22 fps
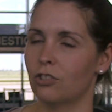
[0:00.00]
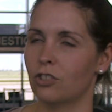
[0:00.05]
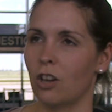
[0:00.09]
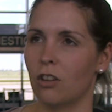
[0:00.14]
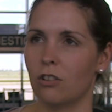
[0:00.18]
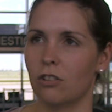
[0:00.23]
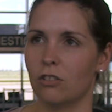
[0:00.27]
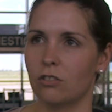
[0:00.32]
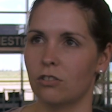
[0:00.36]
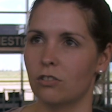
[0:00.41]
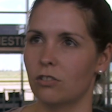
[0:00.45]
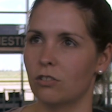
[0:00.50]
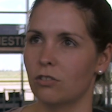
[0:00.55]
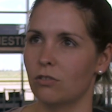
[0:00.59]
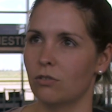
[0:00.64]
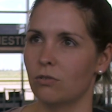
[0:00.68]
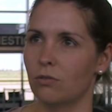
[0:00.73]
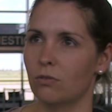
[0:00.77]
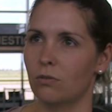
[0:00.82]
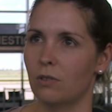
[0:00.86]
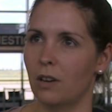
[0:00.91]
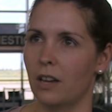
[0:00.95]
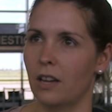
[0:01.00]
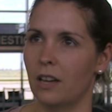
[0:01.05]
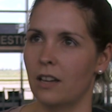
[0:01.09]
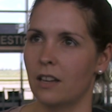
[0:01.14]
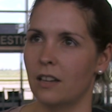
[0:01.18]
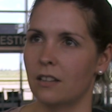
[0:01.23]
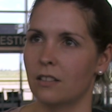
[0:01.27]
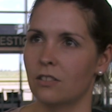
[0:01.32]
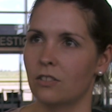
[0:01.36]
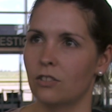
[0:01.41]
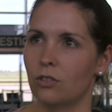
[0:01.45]
shuttle to
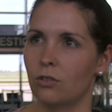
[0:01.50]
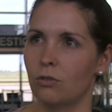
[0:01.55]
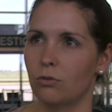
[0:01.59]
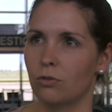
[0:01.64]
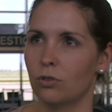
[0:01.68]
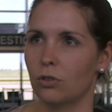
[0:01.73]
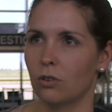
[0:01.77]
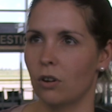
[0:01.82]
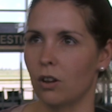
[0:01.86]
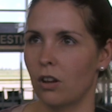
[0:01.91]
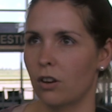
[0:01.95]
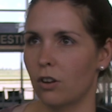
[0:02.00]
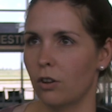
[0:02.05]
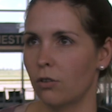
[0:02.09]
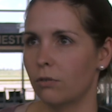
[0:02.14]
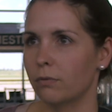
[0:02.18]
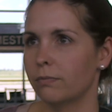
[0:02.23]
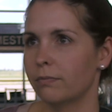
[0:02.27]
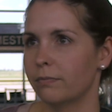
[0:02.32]
uh, to Toronto.